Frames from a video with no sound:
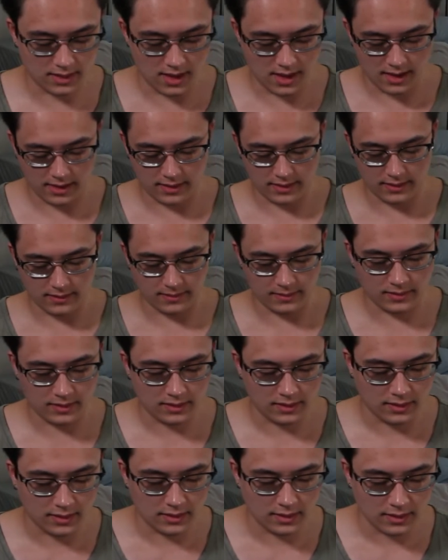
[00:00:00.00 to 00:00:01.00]
I
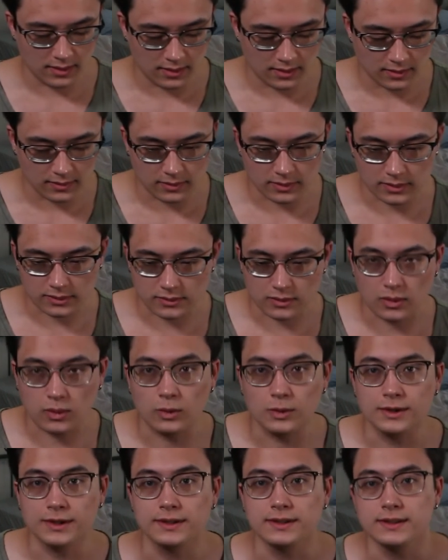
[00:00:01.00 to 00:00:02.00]
am
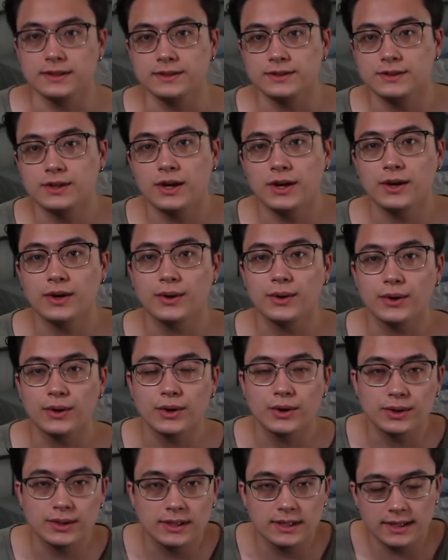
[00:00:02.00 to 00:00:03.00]
recording this
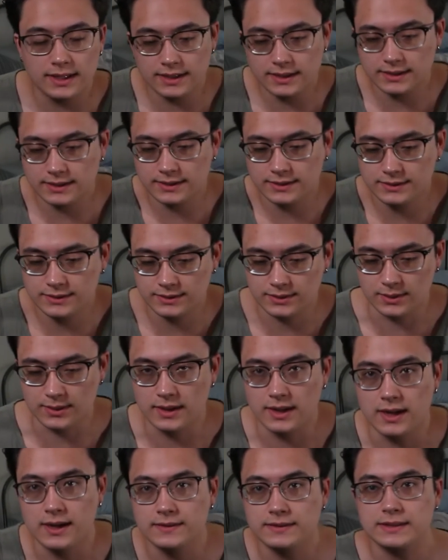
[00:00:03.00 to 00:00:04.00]
early
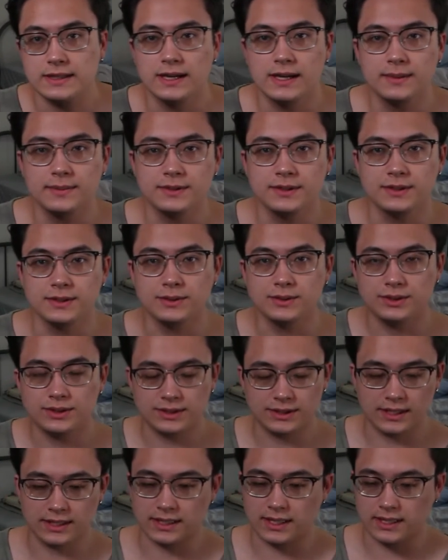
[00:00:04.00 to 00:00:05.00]
so that I have time to do
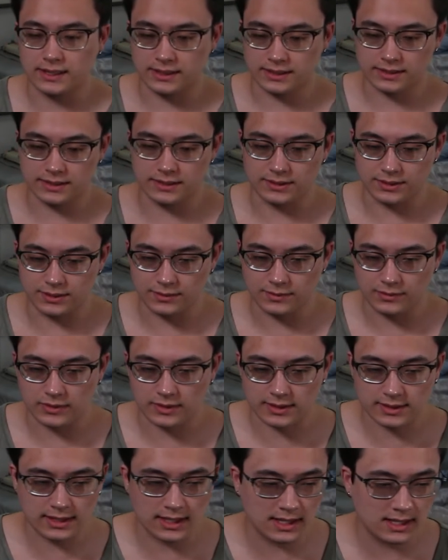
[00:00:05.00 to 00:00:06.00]
shit I need to do for
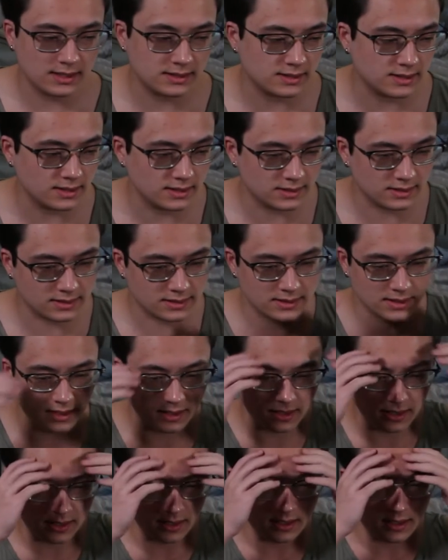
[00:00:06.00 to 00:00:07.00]
classes.
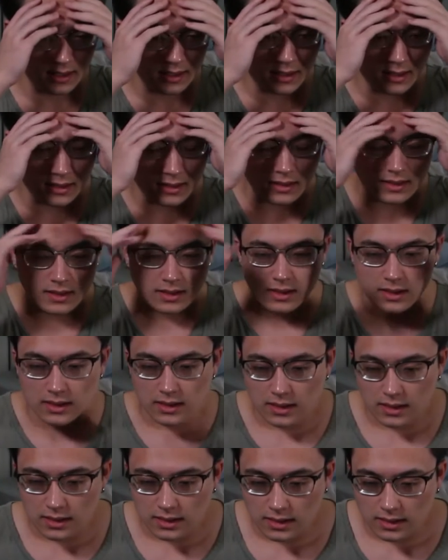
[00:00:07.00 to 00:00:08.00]

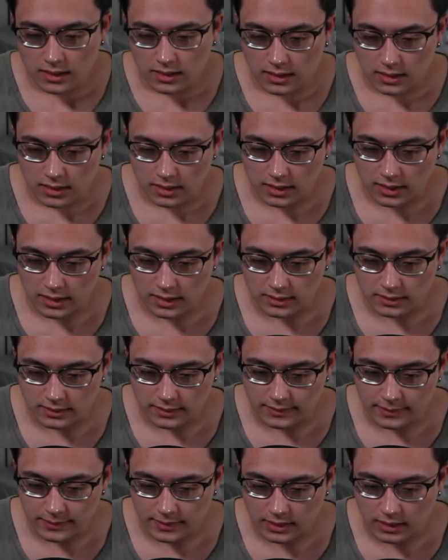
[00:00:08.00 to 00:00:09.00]
I had to
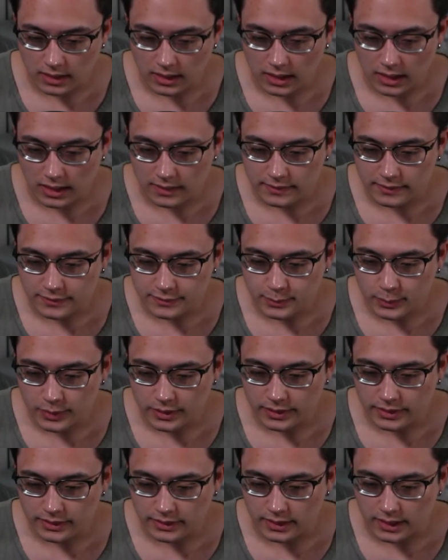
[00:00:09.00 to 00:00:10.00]
deal with a lot this
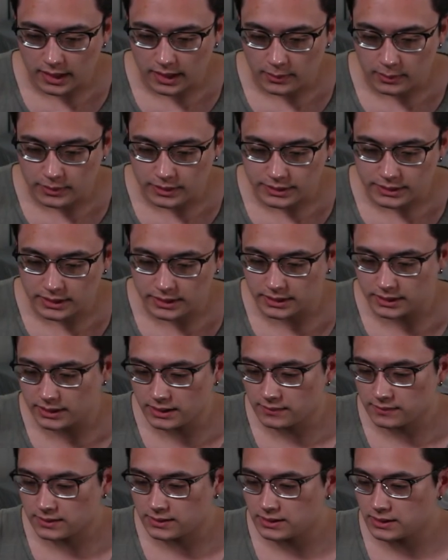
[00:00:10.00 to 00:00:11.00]
morning that I wish I
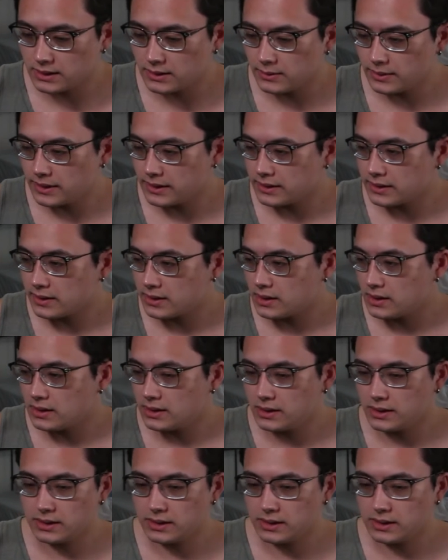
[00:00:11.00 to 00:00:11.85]
didn't have to deal with.